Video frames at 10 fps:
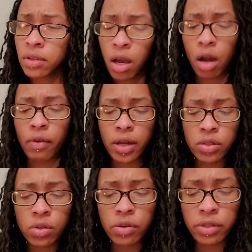All right,
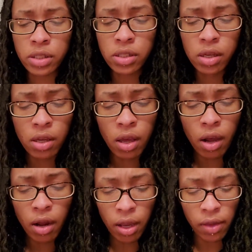Taurus?
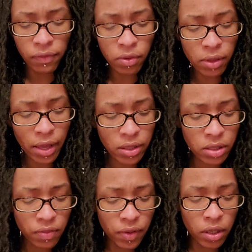All right, if you like
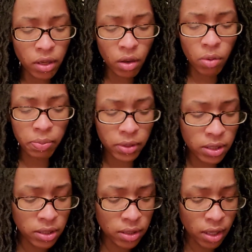this video,
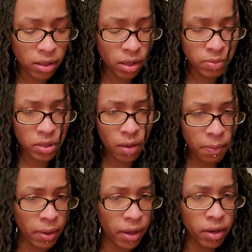please hit that thumbs up
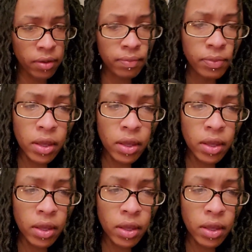button,